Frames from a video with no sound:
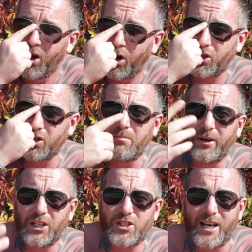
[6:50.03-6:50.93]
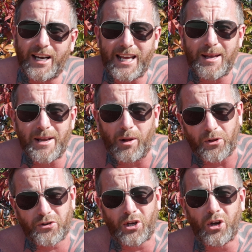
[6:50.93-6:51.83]
Or somebody sent an email
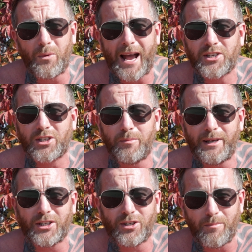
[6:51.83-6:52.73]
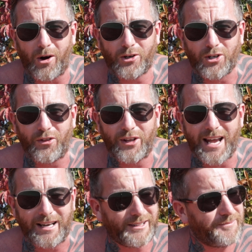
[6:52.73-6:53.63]
with 2 exclamation marks on the
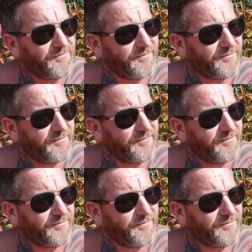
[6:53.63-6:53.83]
end.